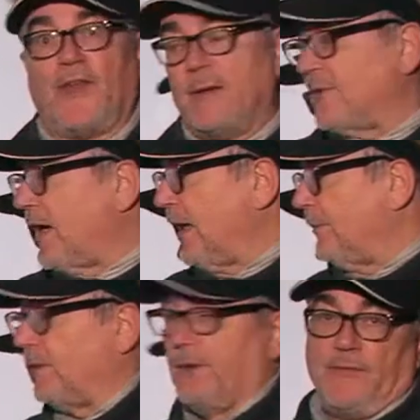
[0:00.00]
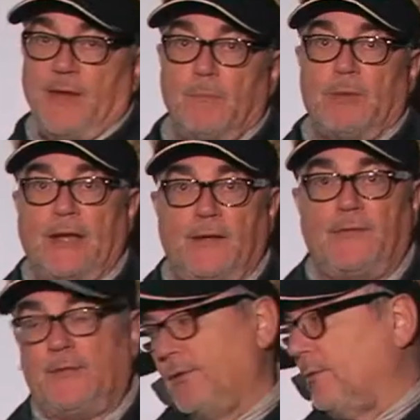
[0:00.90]
the same time, on the same
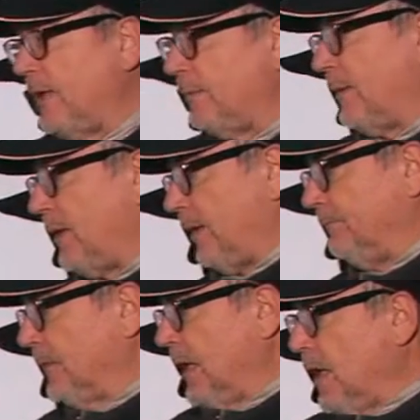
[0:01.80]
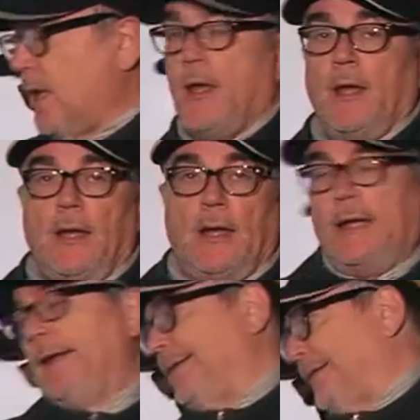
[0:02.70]
place, blah, blah, blah.
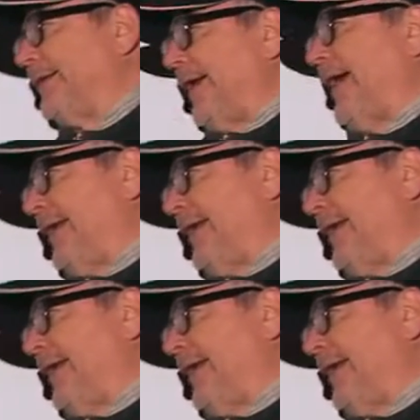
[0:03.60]
Okay, I